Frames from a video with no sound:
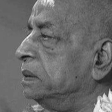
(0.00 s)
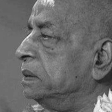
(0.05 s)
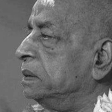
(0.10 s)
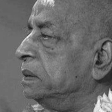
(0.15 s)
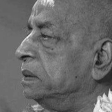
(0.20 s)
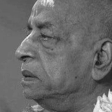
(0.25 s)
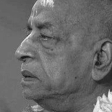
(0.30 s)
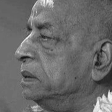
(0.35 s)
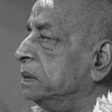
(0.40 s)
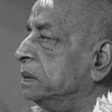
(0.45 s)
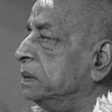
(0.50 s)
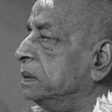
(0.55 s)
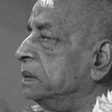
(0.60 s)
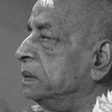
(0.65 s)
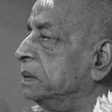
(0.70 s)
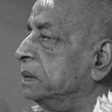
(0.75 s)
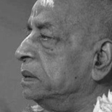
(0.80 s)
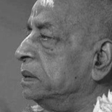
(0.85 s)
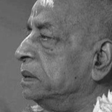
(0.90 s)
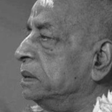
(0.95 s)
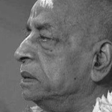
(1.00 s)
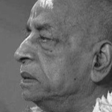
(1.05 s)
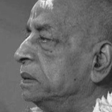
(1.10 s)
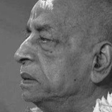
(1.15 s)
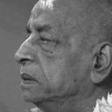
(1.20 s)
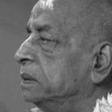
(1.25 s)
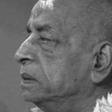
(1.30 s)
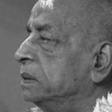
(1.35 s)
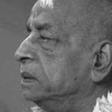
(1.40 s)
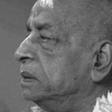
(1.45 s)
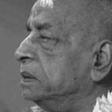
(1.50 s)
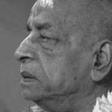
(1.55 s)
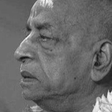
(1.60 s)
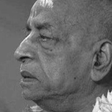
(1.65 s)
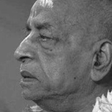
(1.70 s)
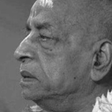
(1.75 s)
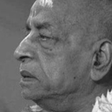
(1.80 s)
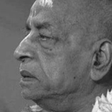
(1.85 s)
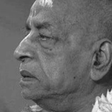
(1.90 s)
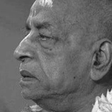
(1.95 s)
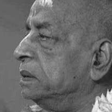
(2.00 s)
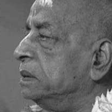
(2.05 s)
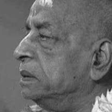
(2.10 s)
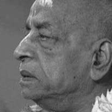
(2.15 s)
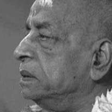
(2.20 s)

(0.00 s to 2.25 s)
Nobody speaks.